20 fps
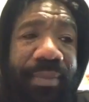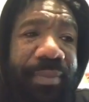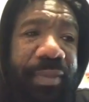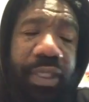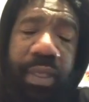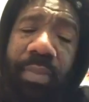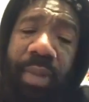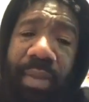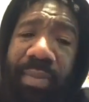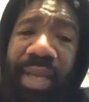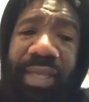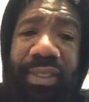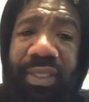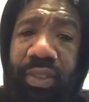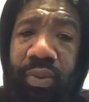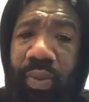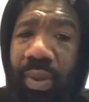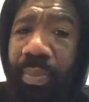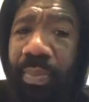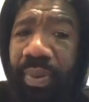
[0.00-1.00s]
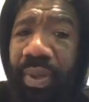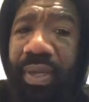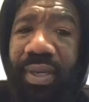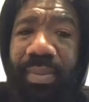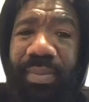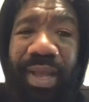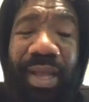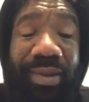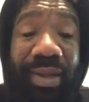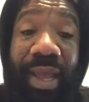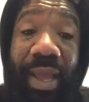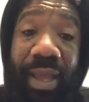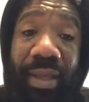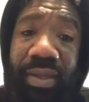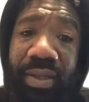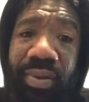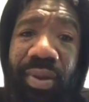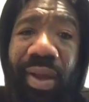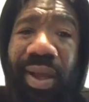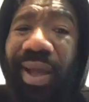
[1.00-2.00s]
some of them I just wasn't putting them out. Like,
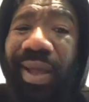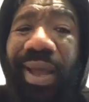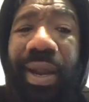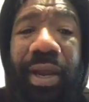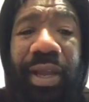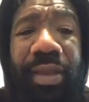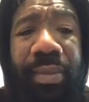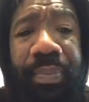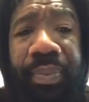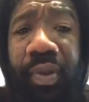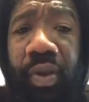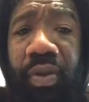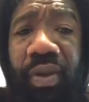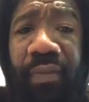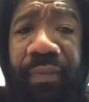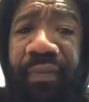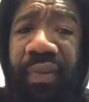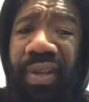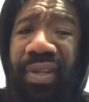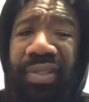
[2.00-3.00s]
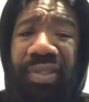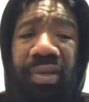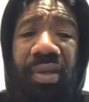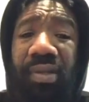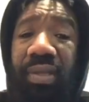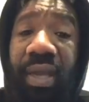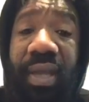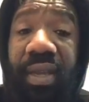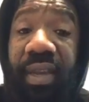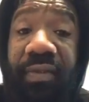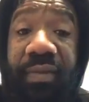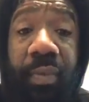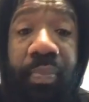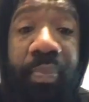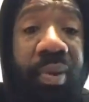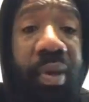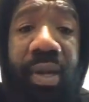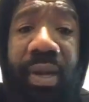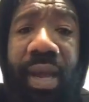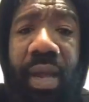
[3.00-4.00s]
you know, I got a computer full of songs I ain't even
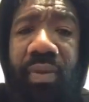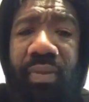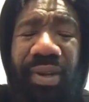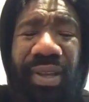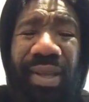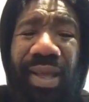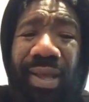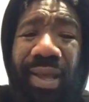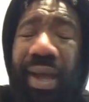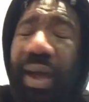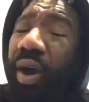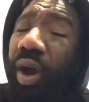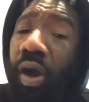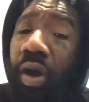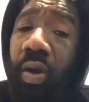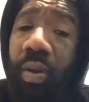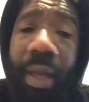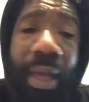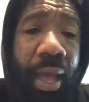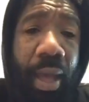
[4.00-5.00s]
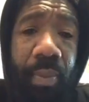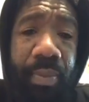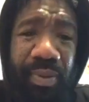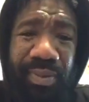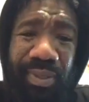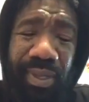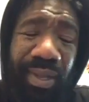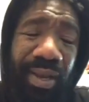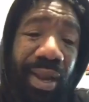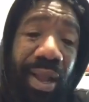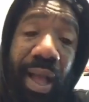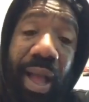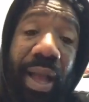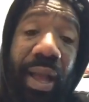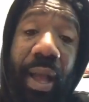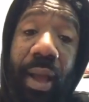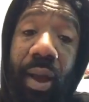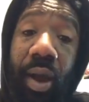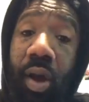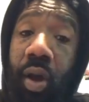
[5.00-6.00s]
put out. Nigga, I got whole albums. I
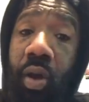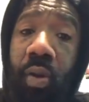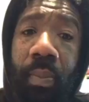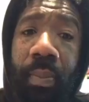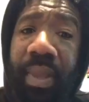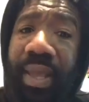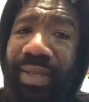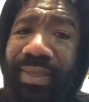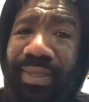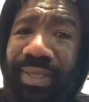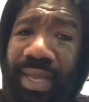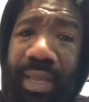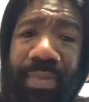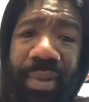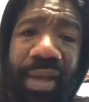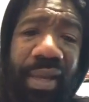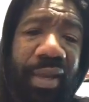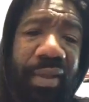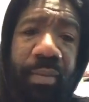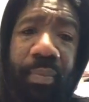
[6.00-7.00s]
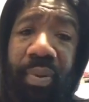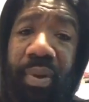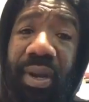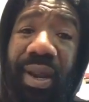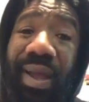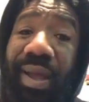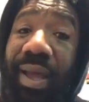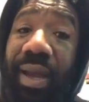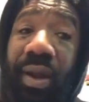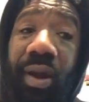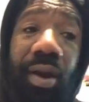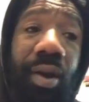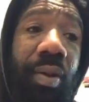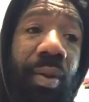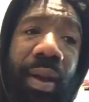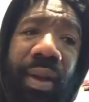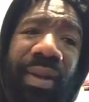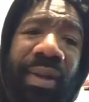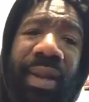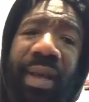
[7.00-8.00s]
got whole mixtape I ain't even put out. I got a
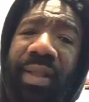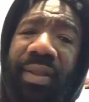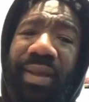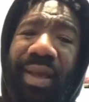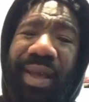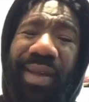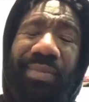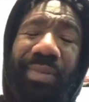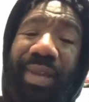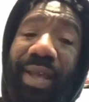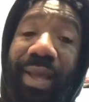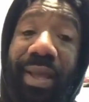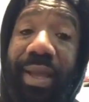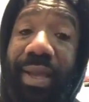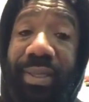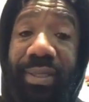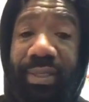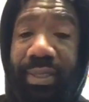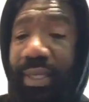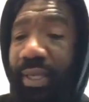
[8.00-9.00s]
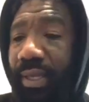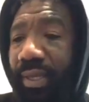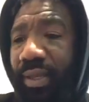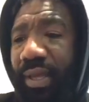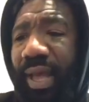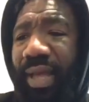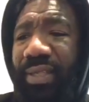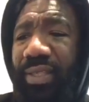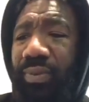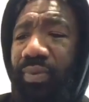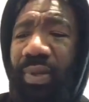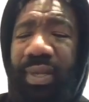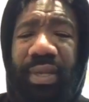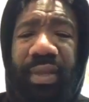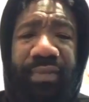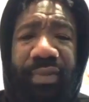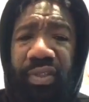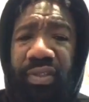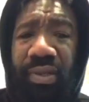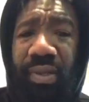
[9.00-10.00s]
whole another album. I got shit. I just wasn't
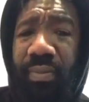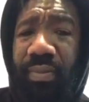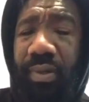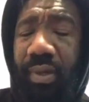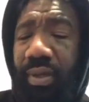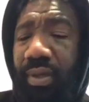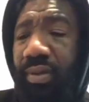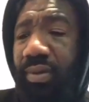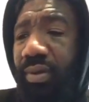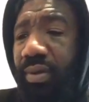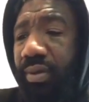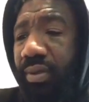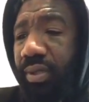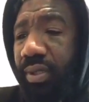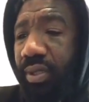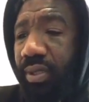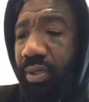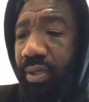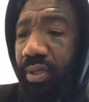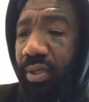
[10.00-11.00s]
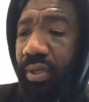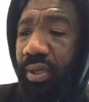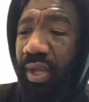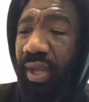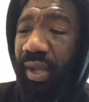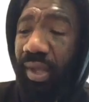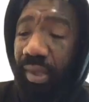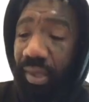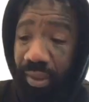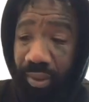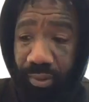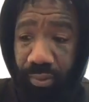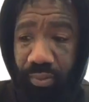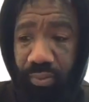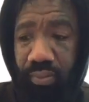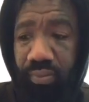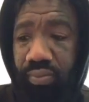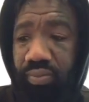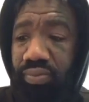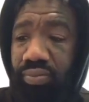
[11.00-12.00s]
even tripping. Like,
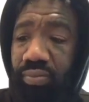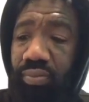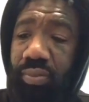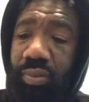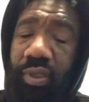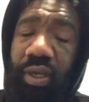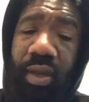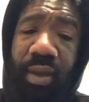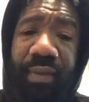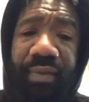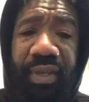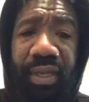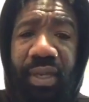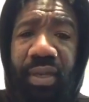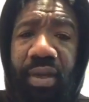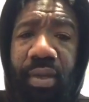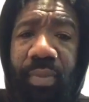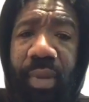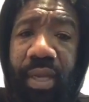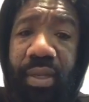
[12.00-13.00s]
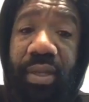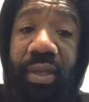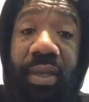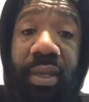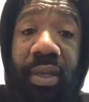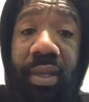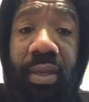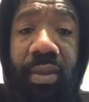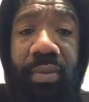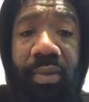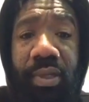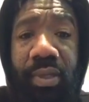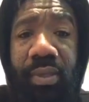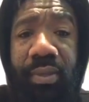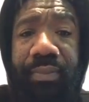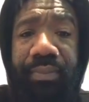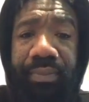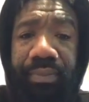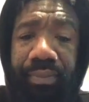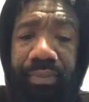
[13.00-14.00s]
you know, everything don't make the cut, bro.